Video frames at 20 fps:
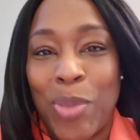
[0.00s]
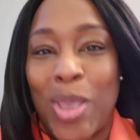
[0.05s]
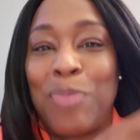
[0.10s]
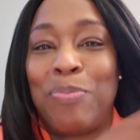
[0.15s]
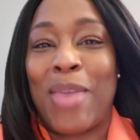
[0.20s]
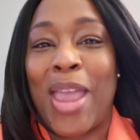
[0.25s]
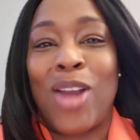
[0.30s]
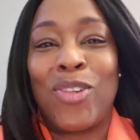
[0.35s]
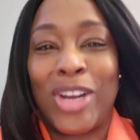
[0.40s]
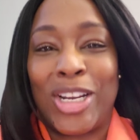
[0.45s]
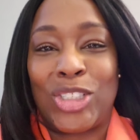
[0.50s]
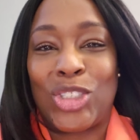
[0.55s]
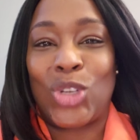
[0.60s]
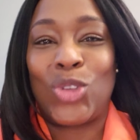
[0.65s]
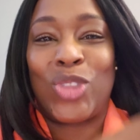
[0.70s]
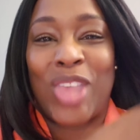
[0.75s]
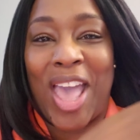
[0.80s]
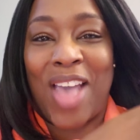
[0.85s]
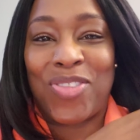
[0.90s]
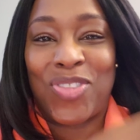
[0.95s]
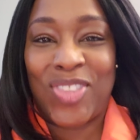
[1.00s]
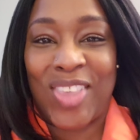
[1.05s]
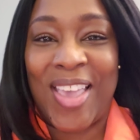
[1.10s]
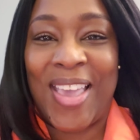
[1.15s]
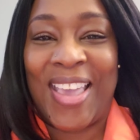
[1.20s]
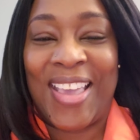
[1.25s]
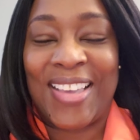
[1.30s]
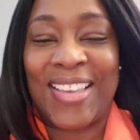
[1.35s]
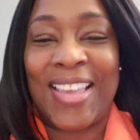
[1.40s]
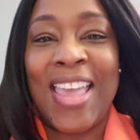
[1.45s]
be married to that
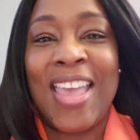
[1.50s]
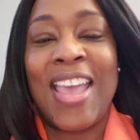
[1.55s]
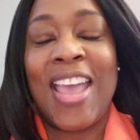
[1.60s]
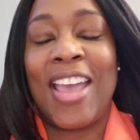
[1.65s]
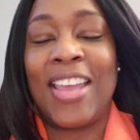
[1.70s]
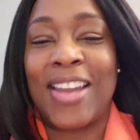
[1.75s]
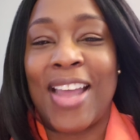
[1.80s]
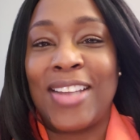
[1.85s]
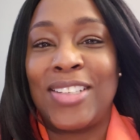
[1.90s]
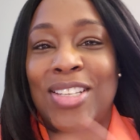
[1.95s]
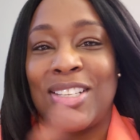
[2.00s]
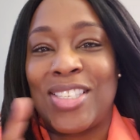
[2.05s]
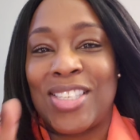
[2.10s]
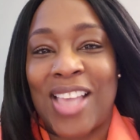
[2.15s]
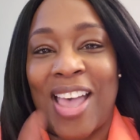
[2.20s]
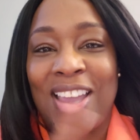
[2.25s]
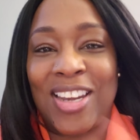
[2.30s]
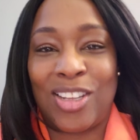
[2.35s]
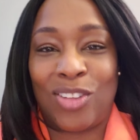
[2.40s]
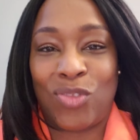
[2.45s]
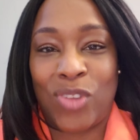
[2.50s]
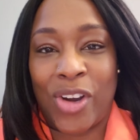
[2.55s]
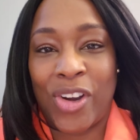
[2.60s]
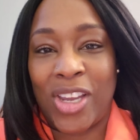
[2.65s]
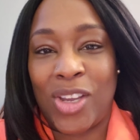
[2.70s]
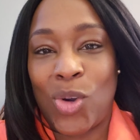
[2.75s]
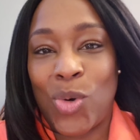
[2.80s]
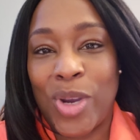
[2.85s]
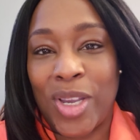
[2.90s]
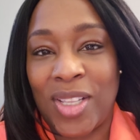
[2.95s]
thing. And I decided
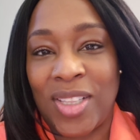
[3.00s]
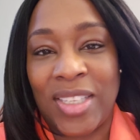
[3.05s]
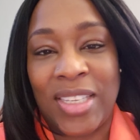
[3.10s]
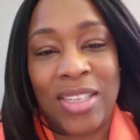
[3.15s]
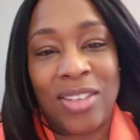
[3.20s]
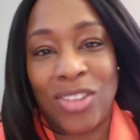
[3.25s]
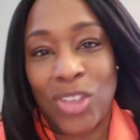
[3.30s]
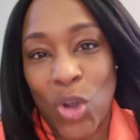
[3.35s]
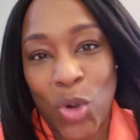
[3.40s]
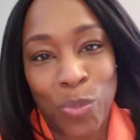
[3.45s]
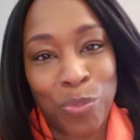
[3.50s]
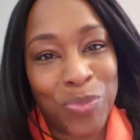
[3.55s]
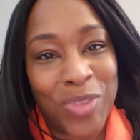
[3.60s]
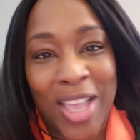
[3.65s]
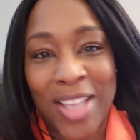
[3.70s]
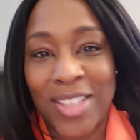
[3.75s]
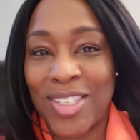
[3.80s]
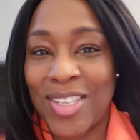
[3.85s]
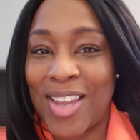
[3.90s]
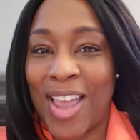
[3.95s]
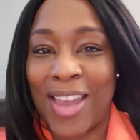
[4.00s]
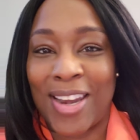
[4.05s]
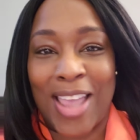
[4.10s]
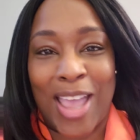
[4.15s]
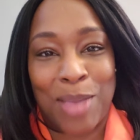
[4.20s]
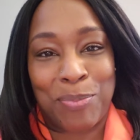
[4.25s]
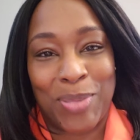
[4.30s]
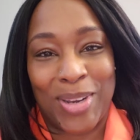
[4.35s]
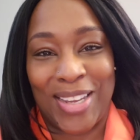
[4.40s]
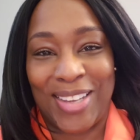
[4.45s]
very quickly, nope, that's not
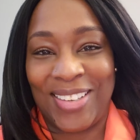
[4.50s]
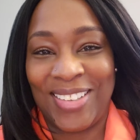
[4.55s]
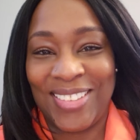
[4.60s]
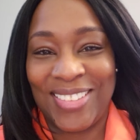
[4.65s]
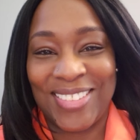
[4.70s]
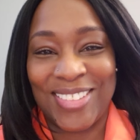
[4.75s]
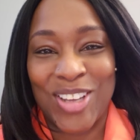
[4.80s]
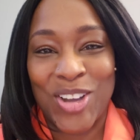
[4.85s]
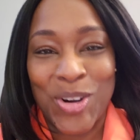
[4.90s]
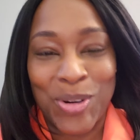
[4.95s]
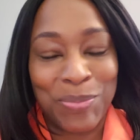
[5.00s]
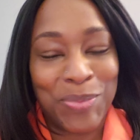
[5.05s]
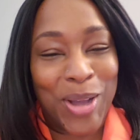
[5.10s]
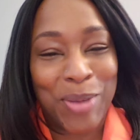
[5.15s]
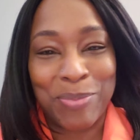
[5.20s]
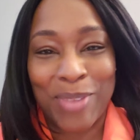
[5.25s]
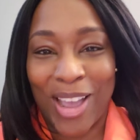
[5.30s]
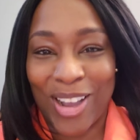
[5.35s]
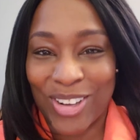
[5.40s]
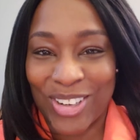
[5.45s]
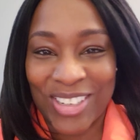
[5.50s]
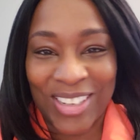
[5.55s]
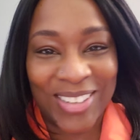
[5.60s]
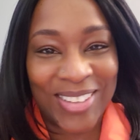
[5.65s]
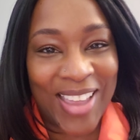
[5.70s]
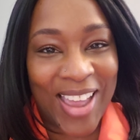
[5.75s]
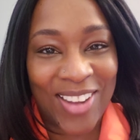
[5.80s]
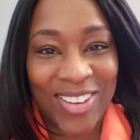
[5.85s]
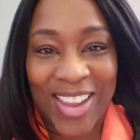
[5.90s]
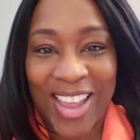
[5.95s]
happening. Nope, I'm not going to
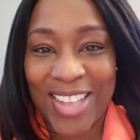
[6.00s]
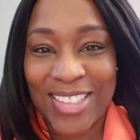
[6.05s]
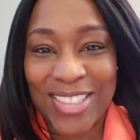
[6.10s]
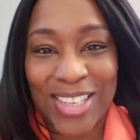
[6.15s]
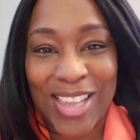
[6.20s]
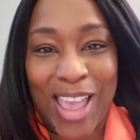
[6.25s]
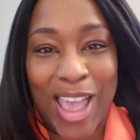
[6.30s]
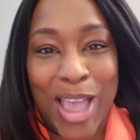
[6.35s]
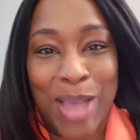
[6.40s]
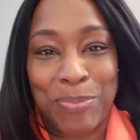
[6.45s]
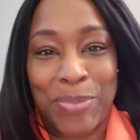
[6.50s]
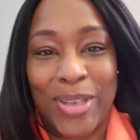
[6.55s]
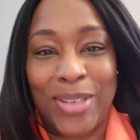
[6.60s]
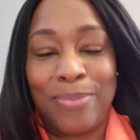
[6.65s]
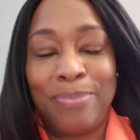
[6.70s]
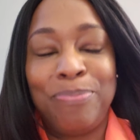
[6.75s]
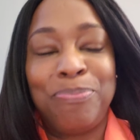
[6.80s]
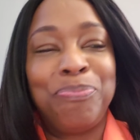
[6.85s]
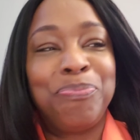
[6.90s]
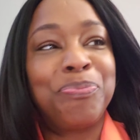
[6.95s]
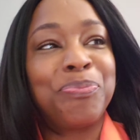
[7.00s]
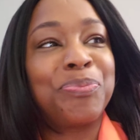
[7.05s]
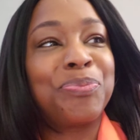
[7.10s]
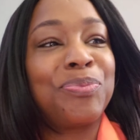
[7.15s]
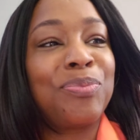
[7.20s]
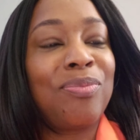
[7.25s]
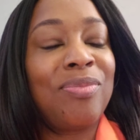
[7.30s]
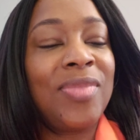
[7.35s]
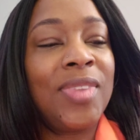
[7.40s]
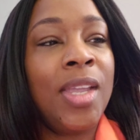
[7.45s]
allow that to happen.
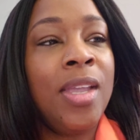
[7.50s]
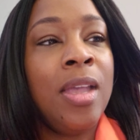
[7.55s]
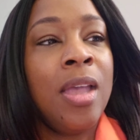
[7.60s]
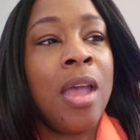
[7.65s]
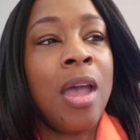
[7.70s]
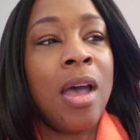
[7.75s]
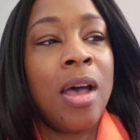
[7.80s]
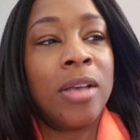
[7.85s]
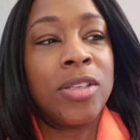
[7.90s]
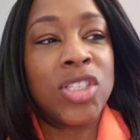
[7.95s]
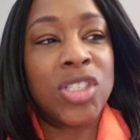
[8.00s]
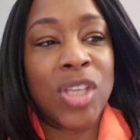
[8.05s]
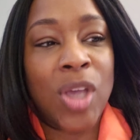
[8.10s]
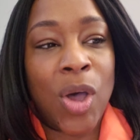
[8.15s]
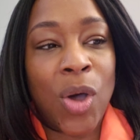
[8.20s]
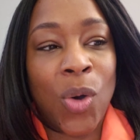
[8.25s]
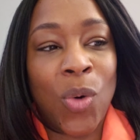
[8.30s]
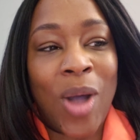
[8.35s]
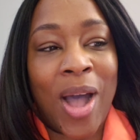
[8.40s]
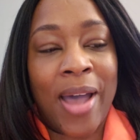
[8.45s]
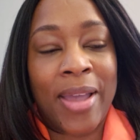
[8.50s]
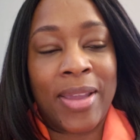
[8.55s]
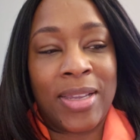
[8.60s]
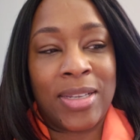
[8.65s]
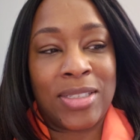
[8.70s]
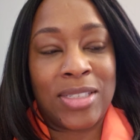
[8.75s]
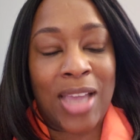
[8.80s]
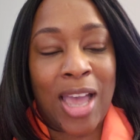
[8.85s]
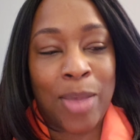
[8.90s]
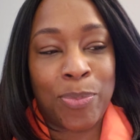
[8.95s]
So I
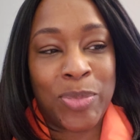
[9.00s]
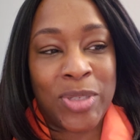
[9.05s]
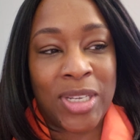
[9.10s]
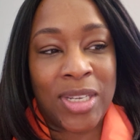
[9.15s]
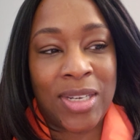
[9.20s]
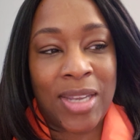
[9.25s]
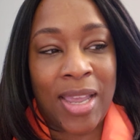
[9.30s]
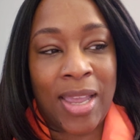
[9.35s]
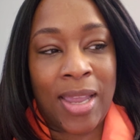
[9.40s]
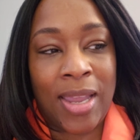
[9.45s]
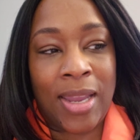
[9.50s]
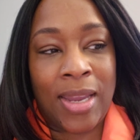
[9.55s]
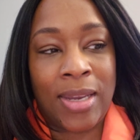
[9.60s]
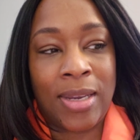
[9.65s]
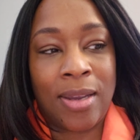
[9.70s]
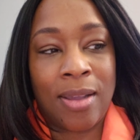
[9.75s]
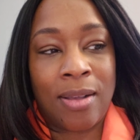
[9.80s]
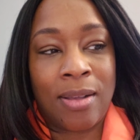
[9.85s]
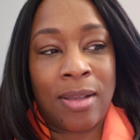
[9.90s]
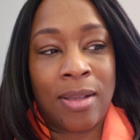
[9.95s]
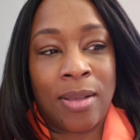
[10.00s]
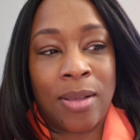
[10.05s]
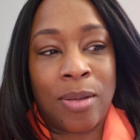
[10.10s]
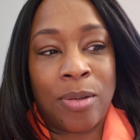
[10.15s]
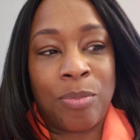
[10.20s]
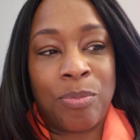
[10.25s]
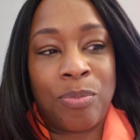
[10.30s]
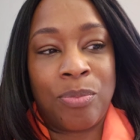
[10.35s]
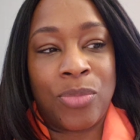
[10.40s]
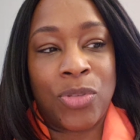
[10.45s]
adopted a
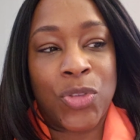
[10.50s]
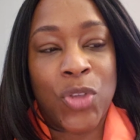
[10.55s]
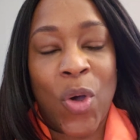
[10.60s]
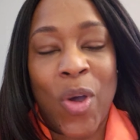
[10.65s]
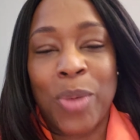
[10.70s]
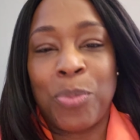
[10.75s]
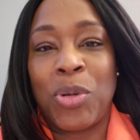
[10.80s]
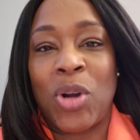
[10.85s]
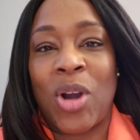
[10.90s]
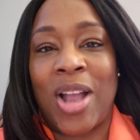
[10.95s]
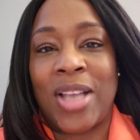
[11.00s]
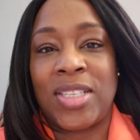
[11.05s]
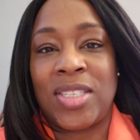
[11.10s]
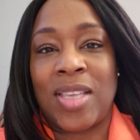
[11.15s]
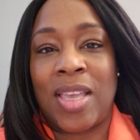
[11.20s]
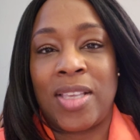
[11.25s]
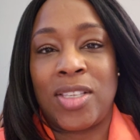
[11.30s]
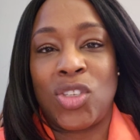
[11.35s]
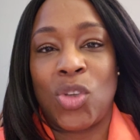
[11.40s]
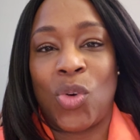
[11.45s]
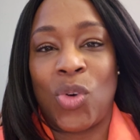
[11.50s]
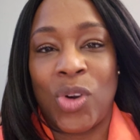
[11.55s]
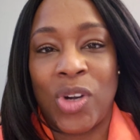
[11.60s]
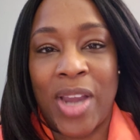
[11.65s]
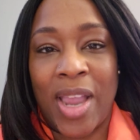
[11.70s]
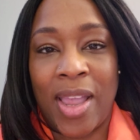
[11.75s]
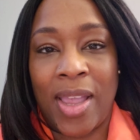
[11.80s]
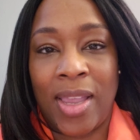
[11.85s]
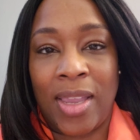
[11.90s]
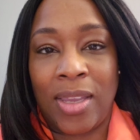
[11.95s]
thought process or
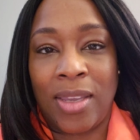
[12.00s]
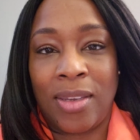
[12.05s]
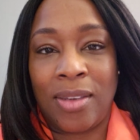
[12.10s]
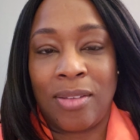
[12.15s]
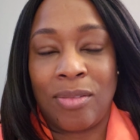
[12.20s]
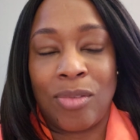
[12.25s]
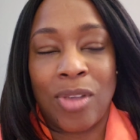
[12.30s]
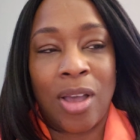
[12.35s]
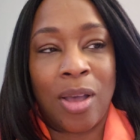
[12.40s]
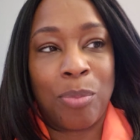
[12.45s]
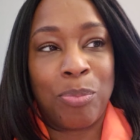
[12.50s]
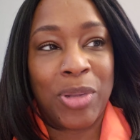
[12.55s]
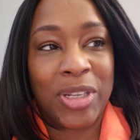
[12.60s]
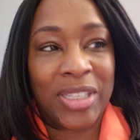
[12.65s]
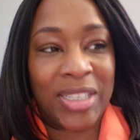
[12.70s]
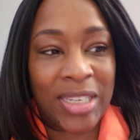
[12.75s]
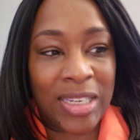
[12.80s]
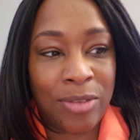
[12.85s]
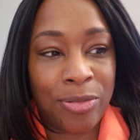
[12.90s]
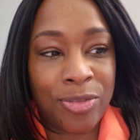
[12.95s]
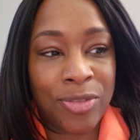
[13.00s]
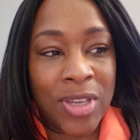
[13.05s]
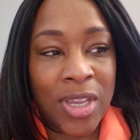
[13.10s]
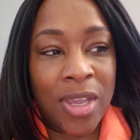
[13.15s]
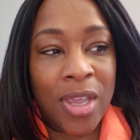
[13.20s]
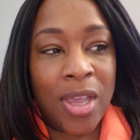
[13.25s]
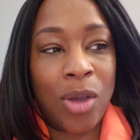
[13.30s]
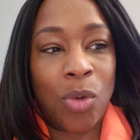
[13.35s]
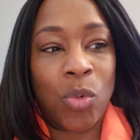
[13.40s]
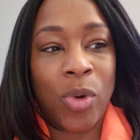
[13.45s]
a belief
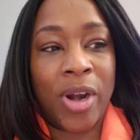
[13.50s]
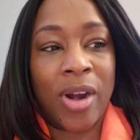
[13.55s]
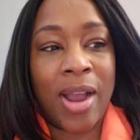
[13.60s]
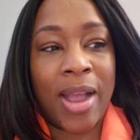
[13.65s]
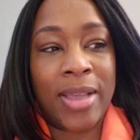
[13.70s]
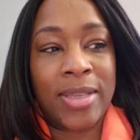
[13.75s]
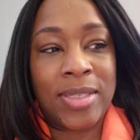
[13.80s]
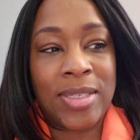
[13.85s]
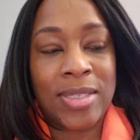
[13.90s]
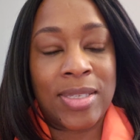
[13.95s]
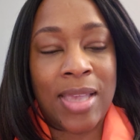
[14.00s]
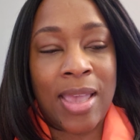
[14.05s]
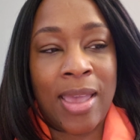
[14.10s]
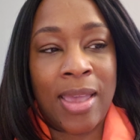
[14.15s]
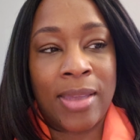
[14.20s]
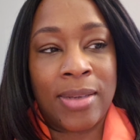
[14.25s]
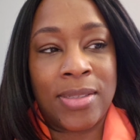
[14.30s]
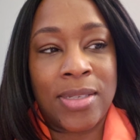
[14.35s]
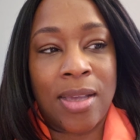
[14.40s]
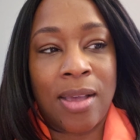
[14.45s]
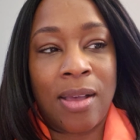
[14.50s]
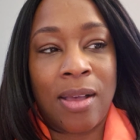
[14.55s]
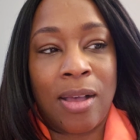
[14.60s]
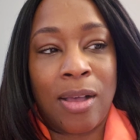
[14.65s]
where I said,